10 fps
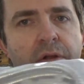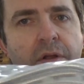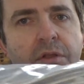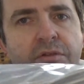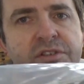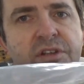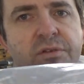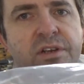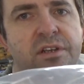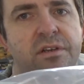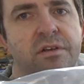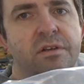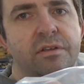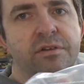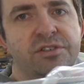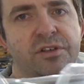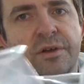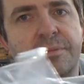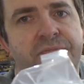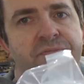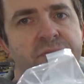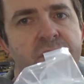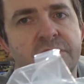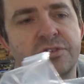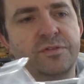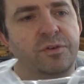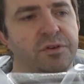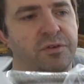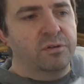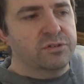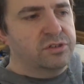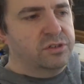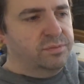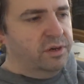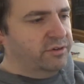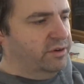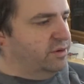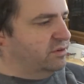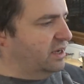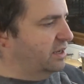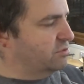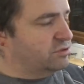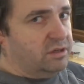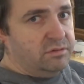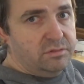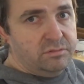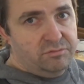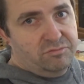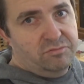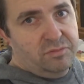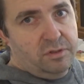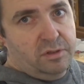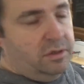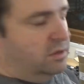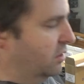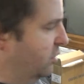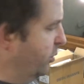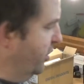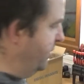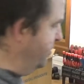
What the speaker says: There is no linear. There is 240 volts, just a bloody great long cable. So I got one of them for